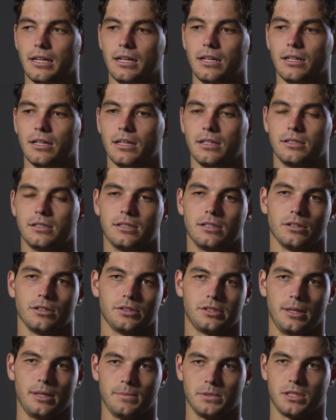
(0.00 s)
it still
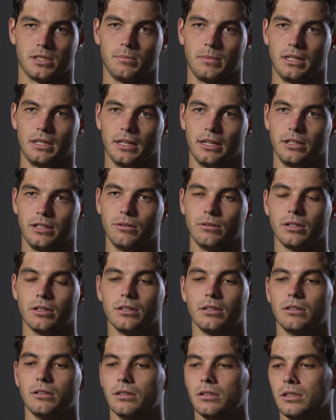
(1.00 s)
seems to me like you
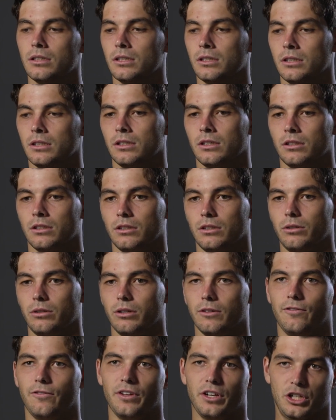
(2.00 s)

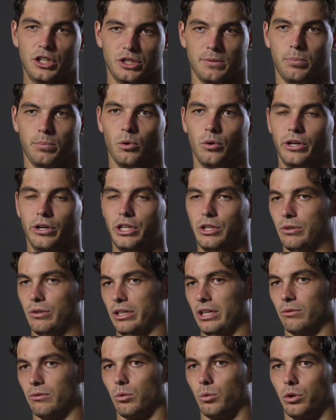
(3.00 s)
can finish a point, you can
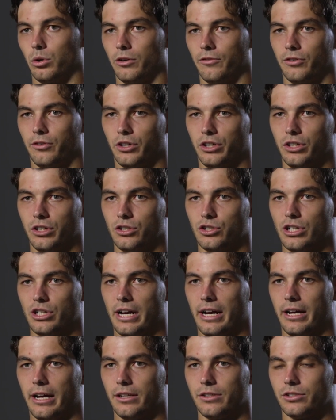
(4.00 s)
get rewarded for a good
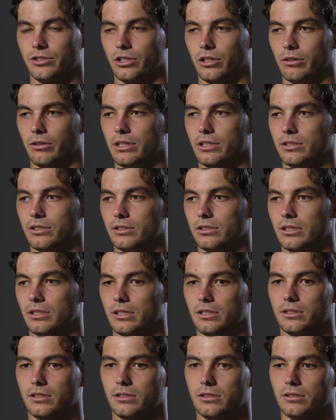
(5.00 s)
shot. So it's
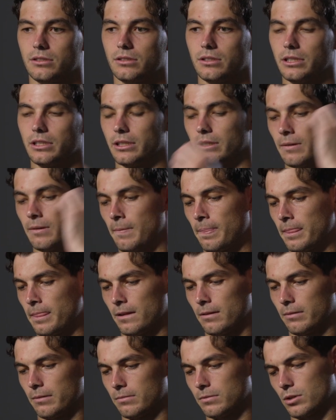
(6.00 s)
yeah,
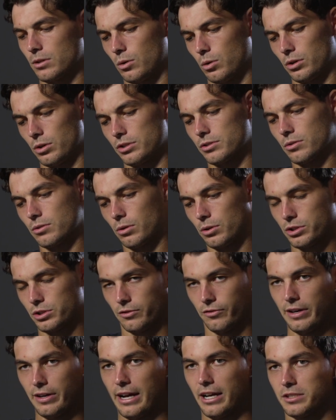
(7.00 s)
courts are
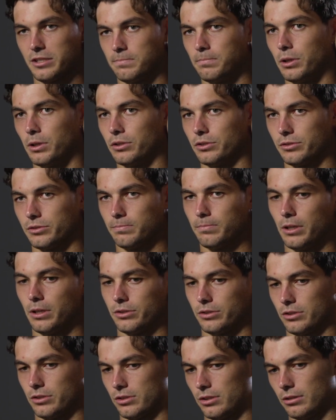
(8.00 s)
fast, balls
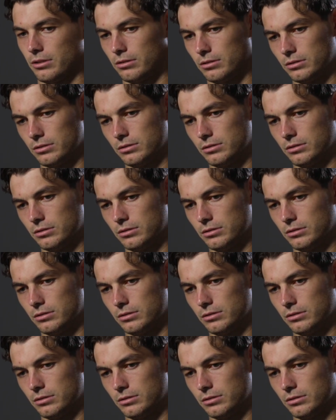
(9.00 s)
are slow.